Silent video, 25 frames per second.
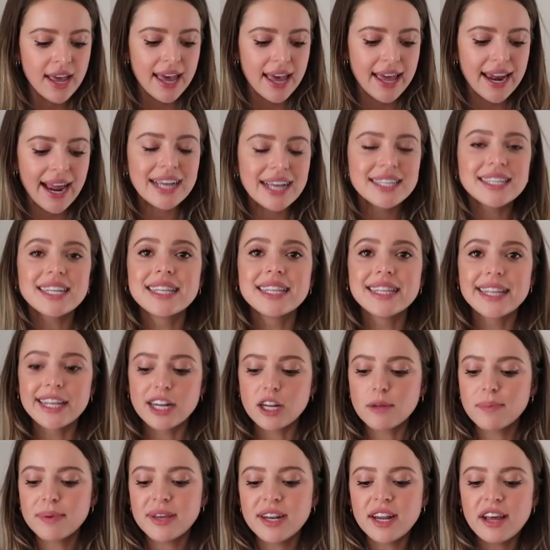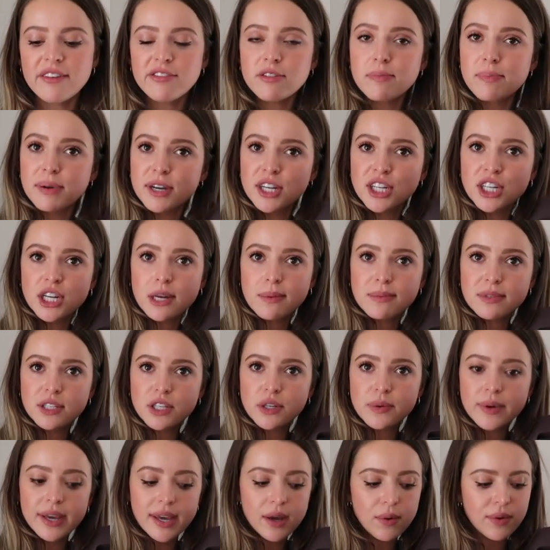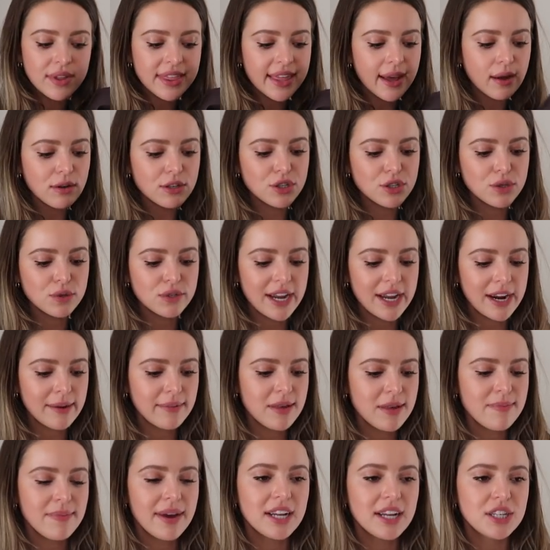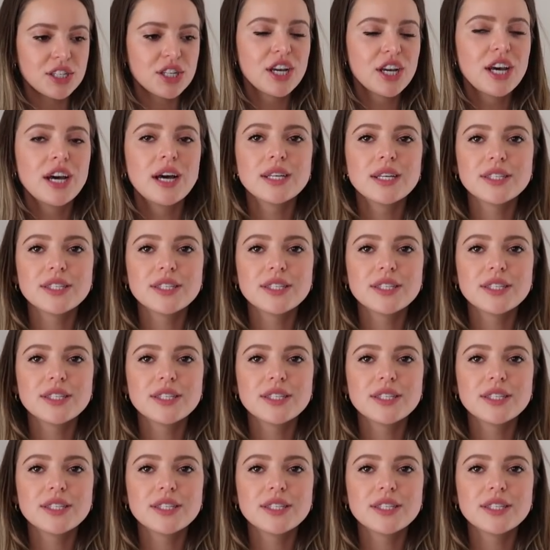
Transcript: It has a little bit of a push up to it without too terribly much,